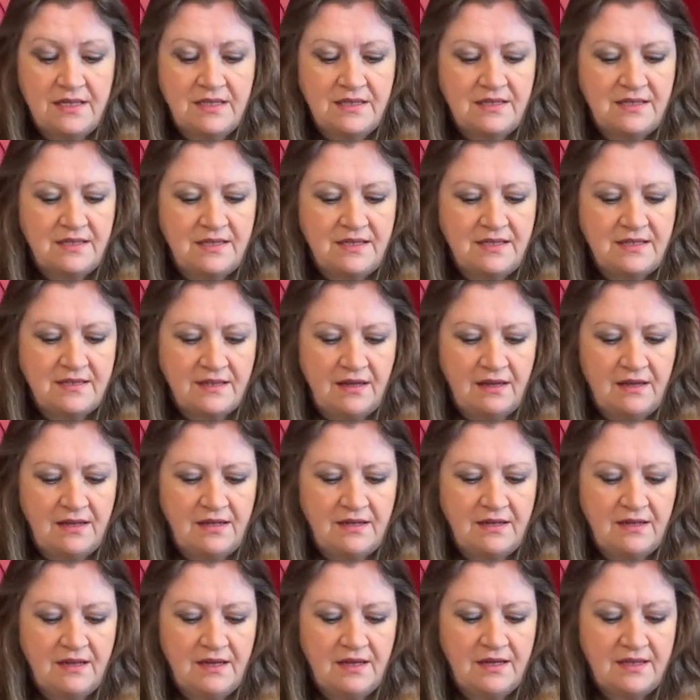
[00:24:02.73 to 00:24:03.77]
to
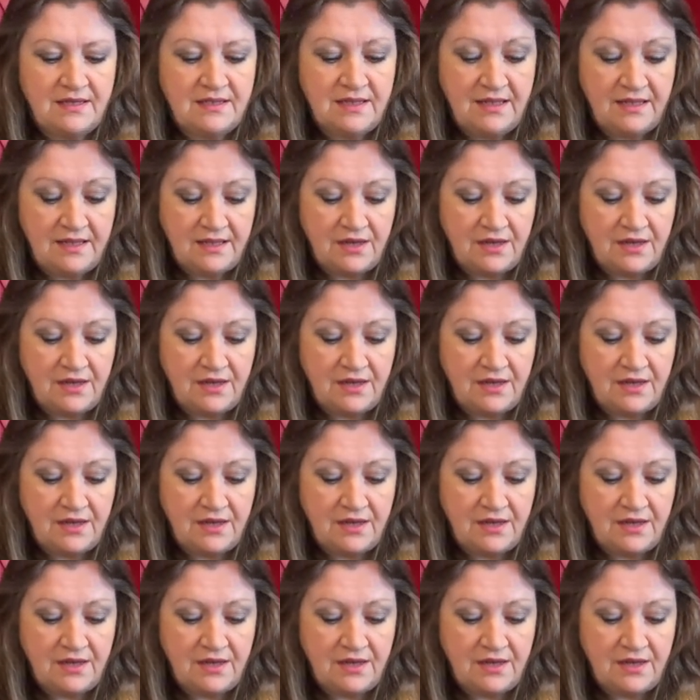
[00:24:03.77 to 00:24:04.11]
design a tea